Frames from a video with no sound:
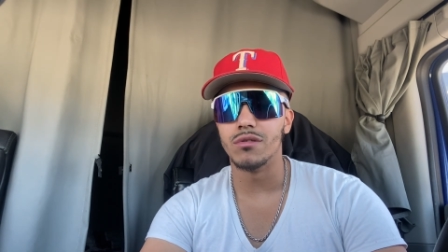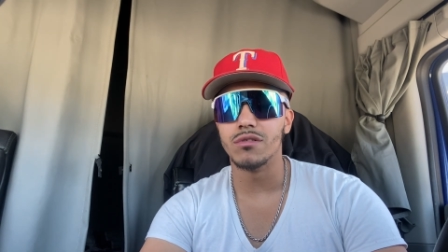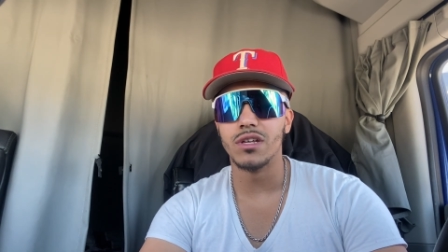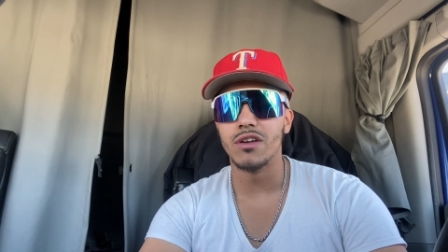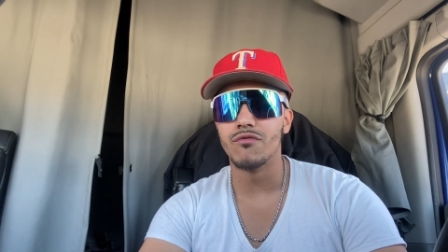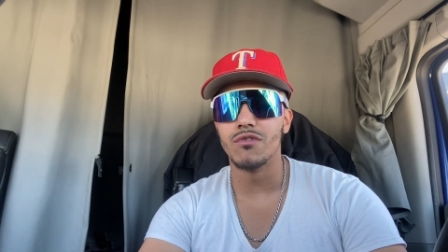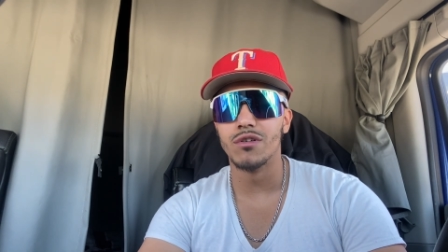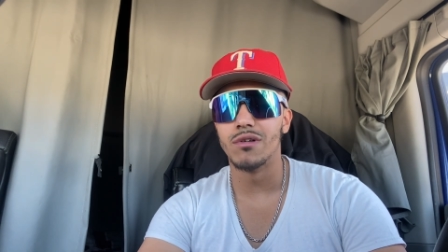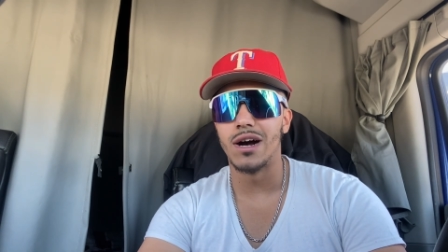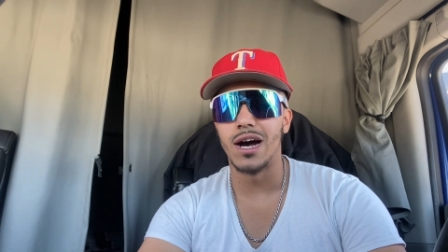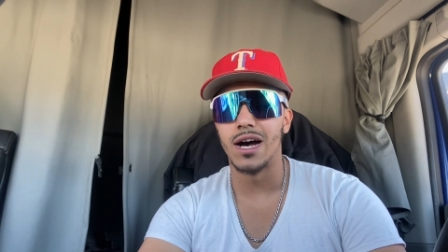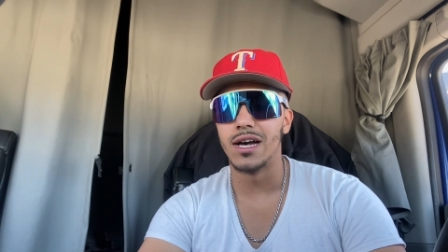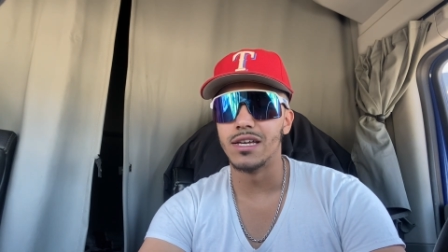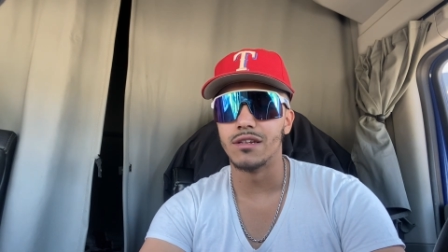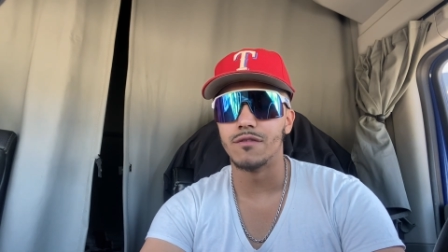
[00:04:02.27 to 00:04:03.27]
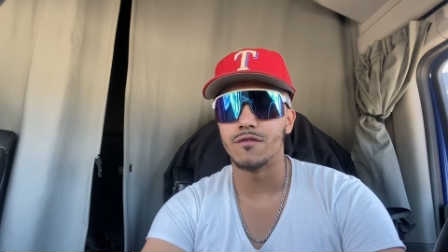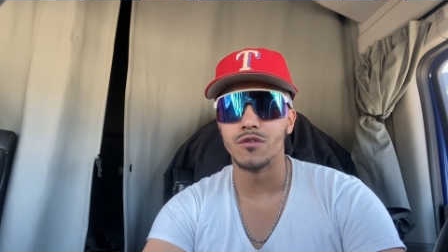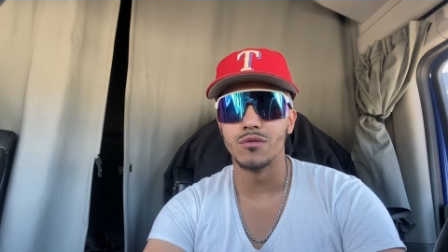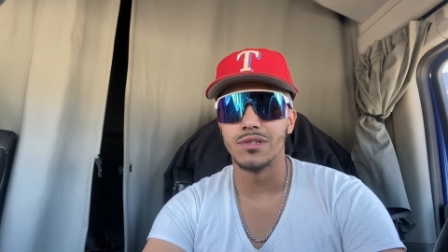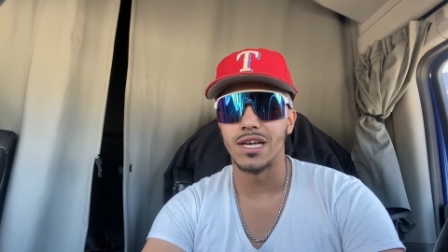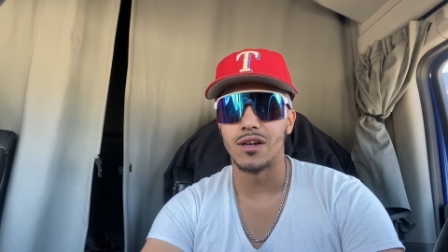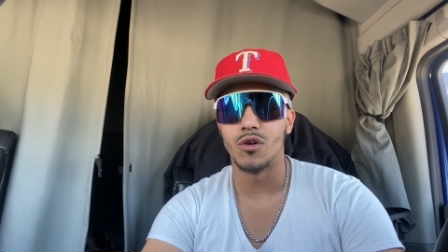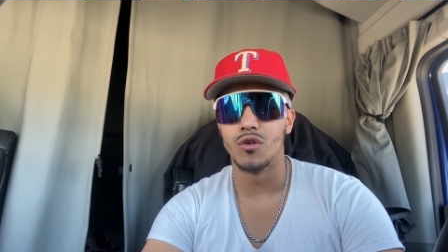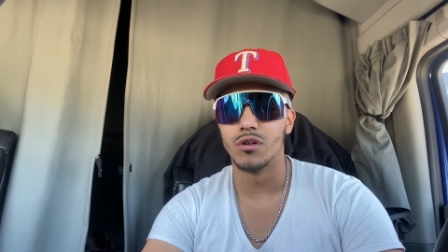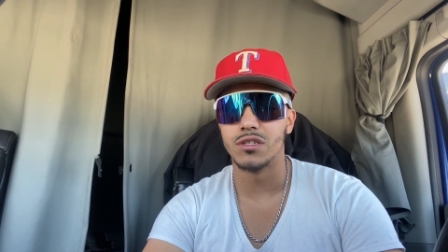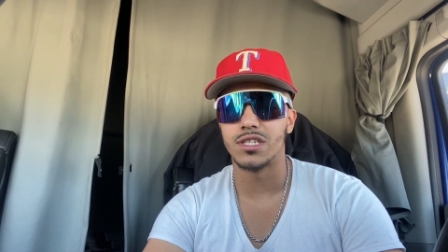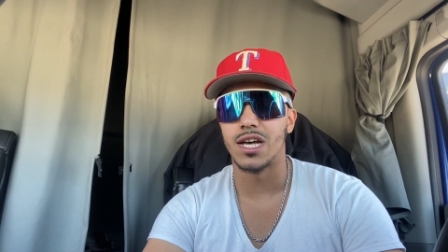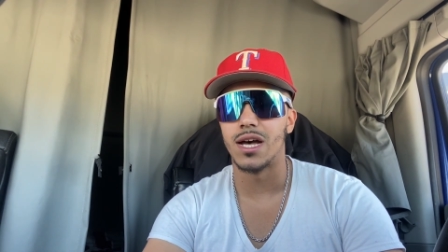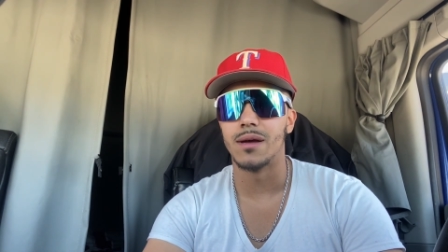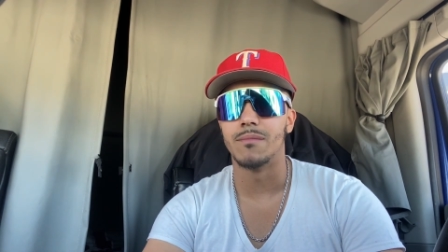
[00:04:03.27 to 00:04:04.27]
They real high and fuels at an all
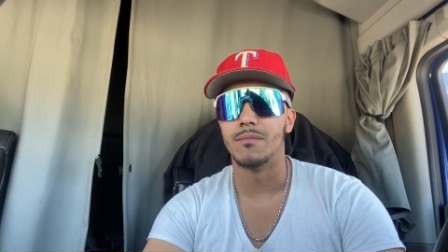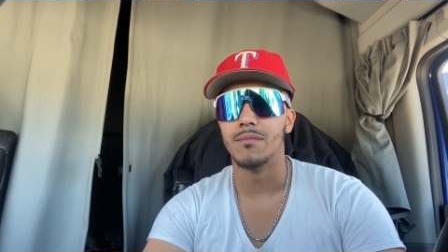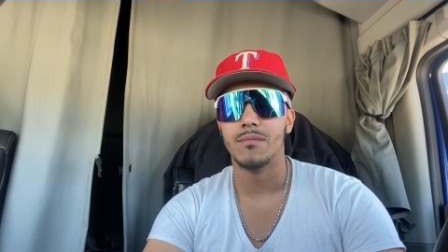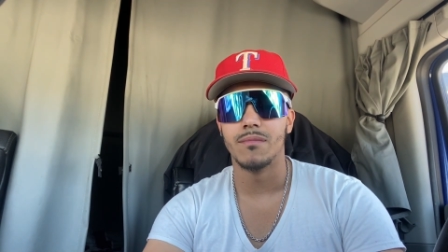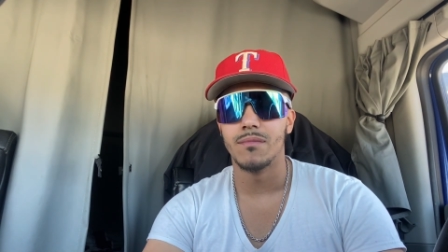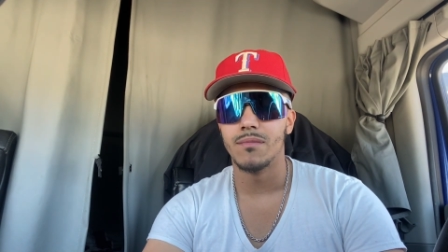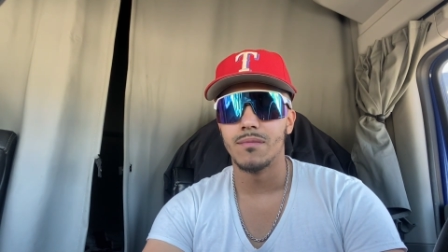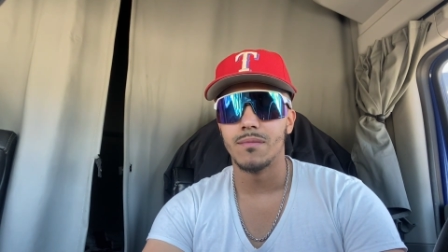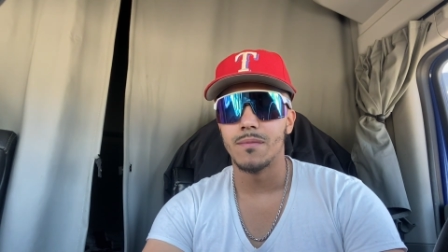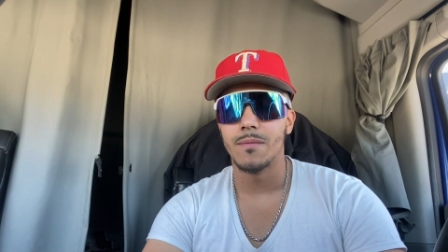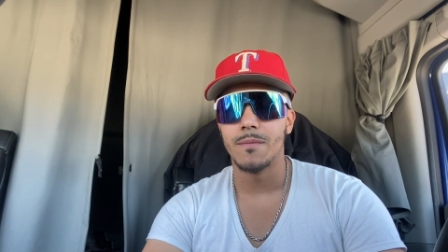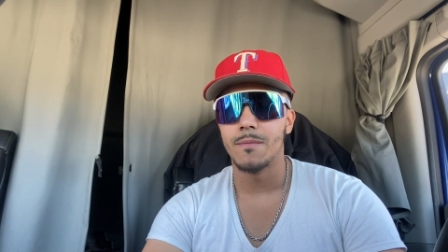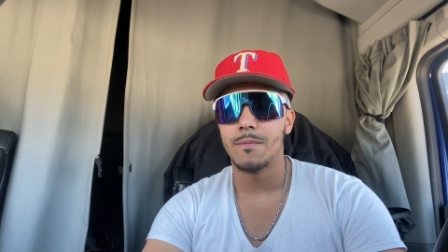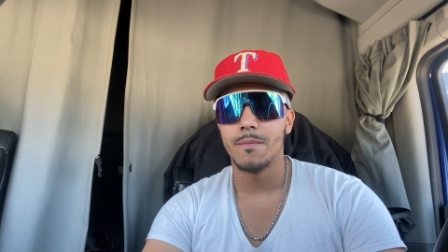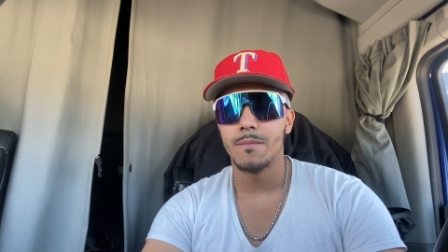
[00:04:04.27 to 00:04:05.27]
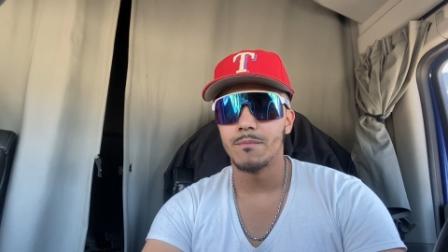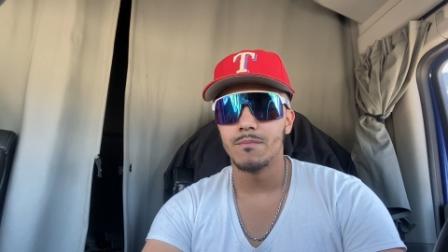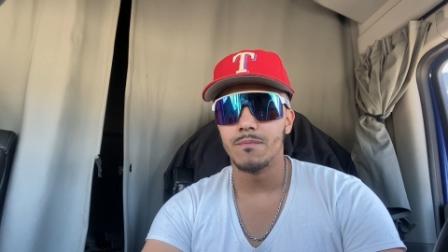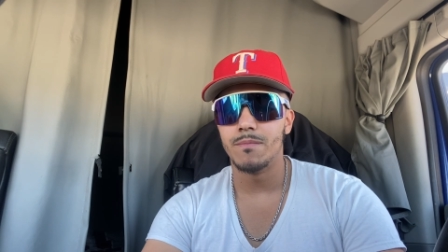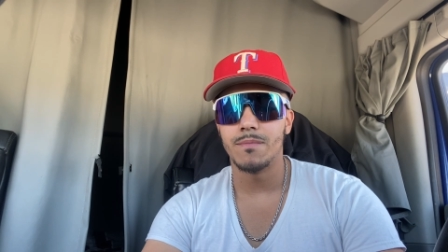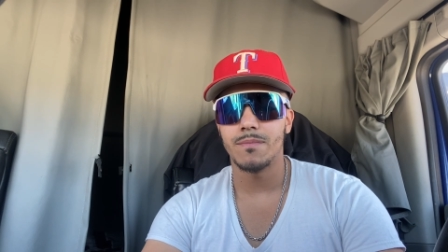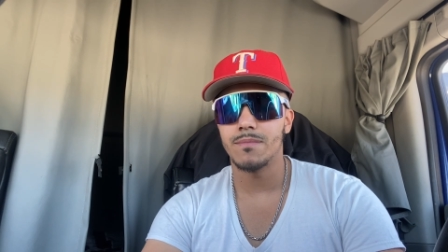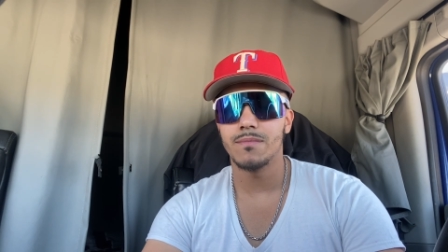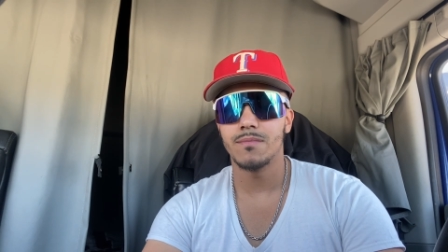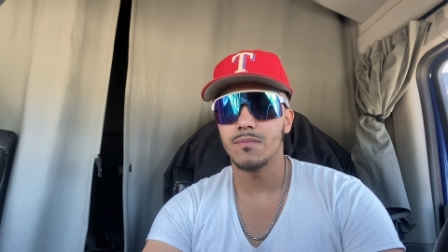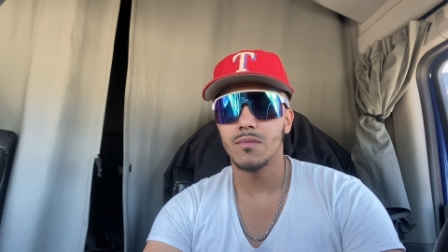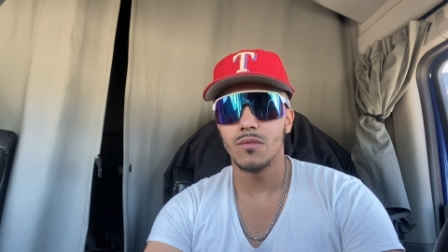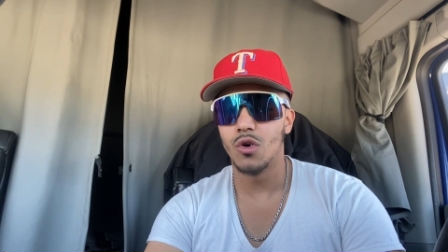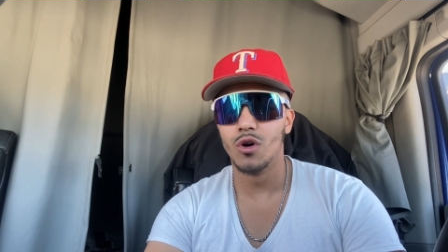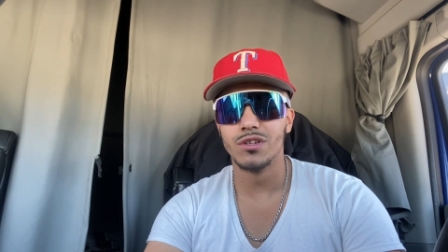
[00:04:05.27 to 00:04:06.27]

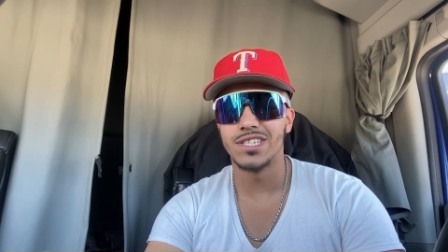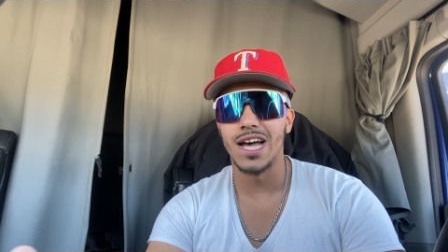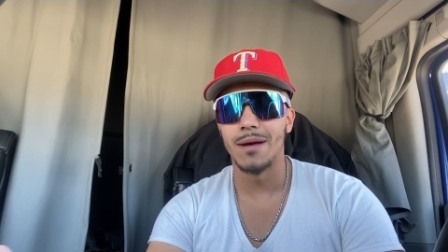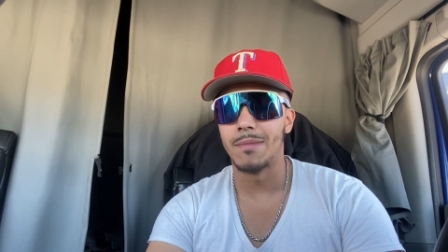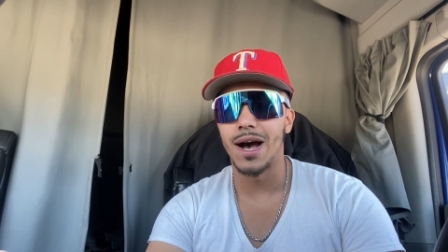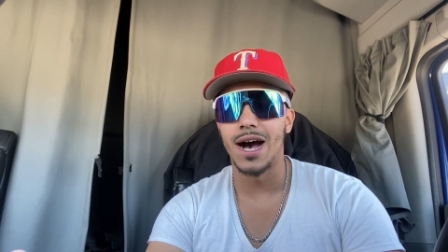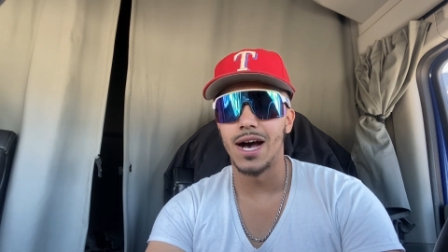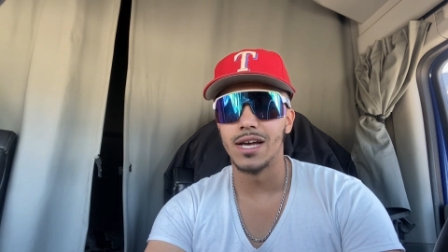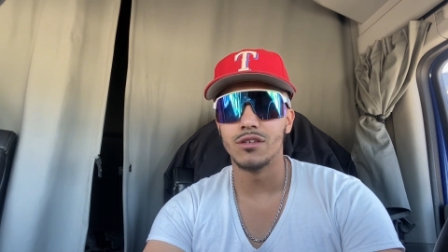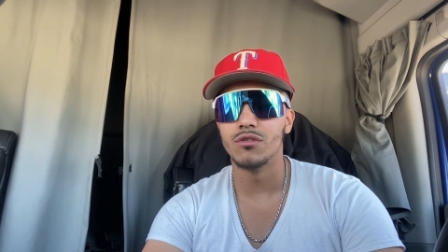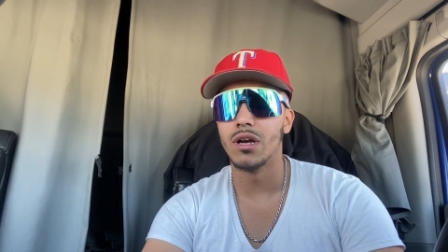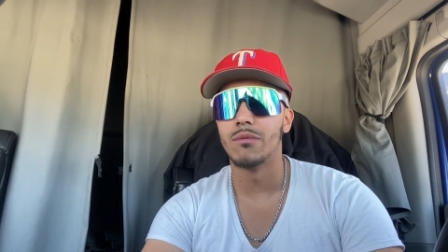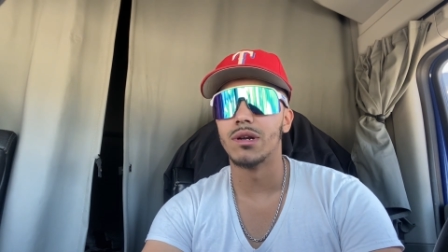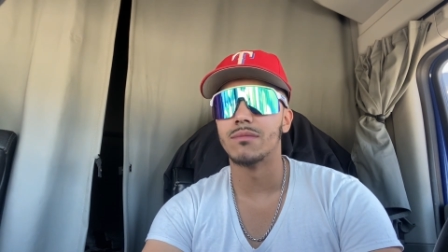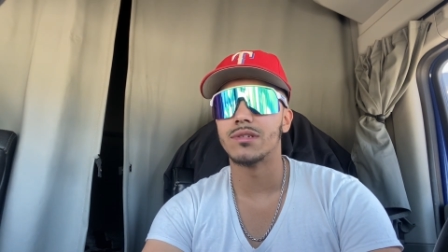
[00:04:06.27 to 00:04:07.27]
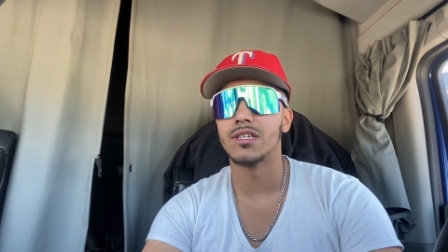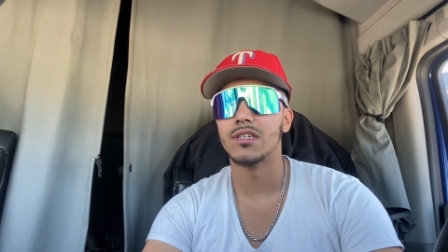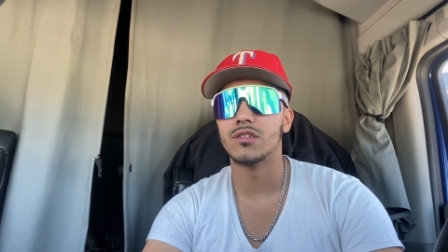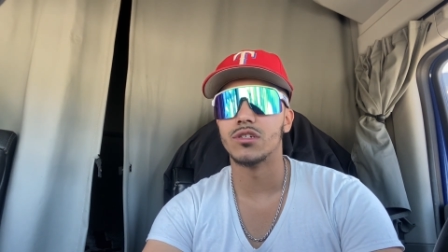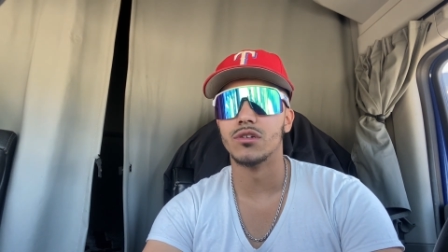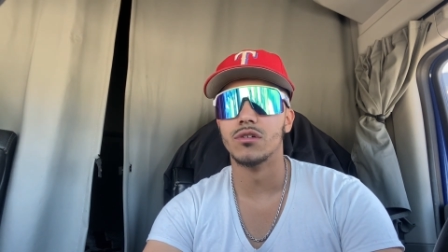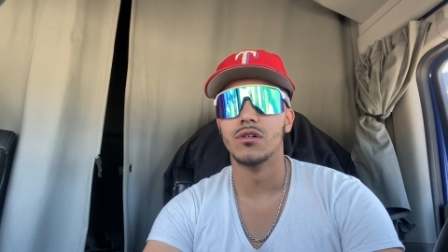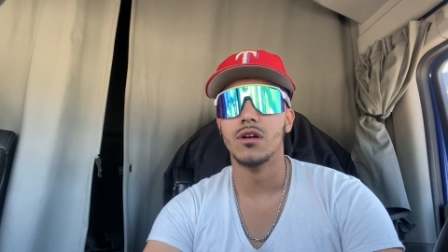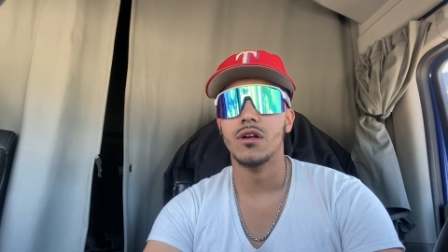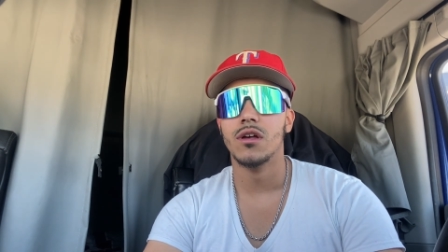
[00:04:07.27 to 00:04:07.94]
time, all time high. You get what I'm saying? So,